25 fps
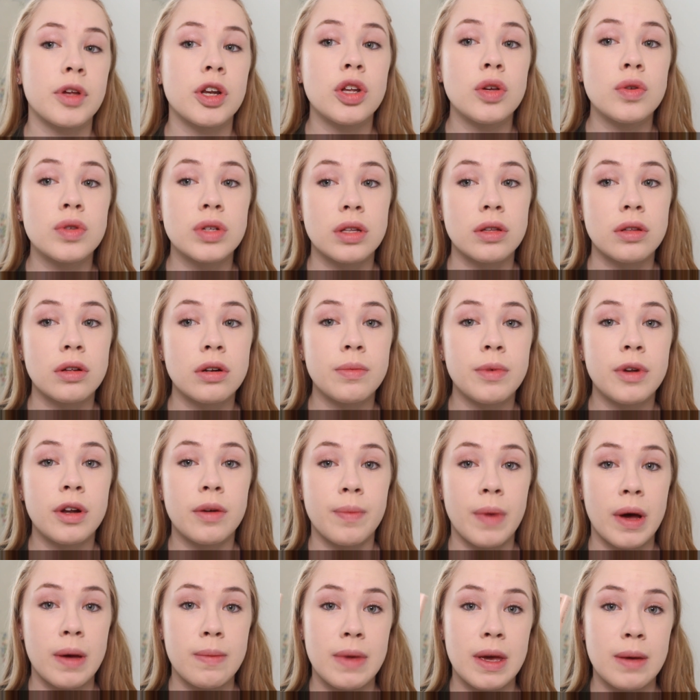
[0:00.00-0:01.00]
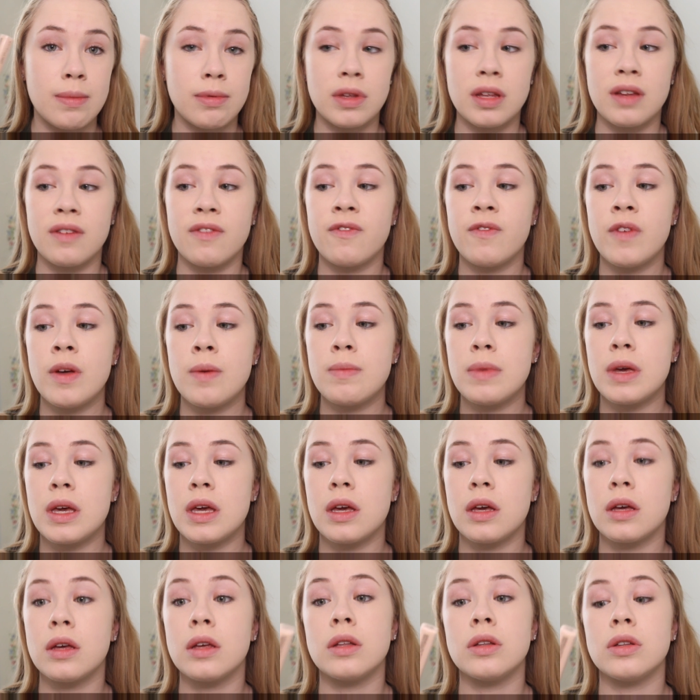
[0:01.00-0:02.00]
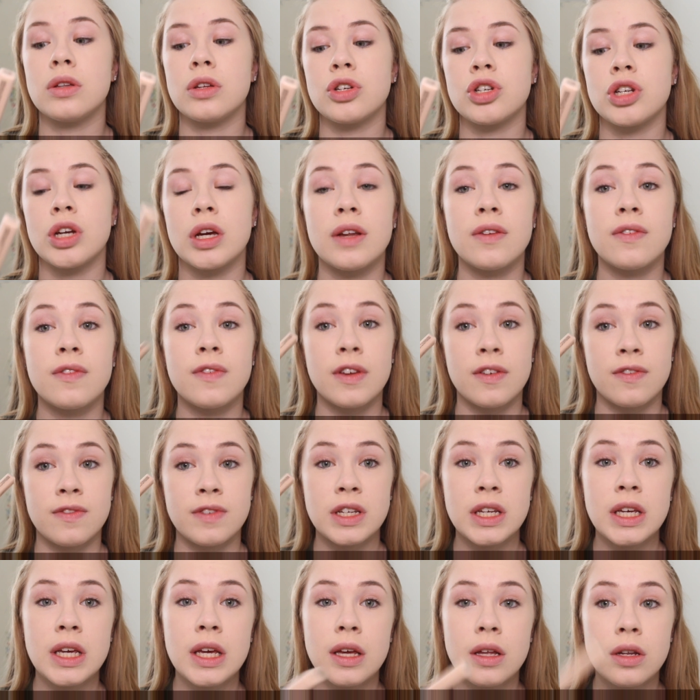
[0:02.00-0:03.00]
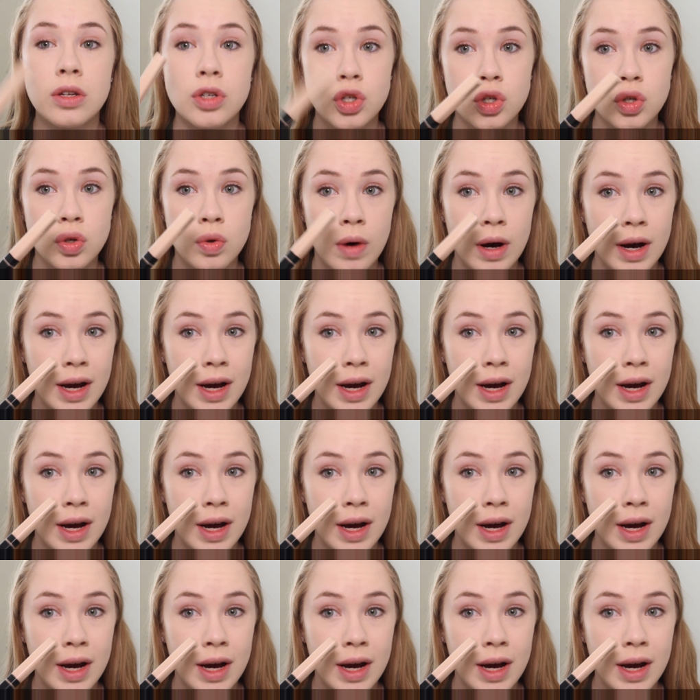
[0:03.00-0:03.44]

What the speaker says: going to use a little bit of my Maybelline Fit Me in the shade 15 to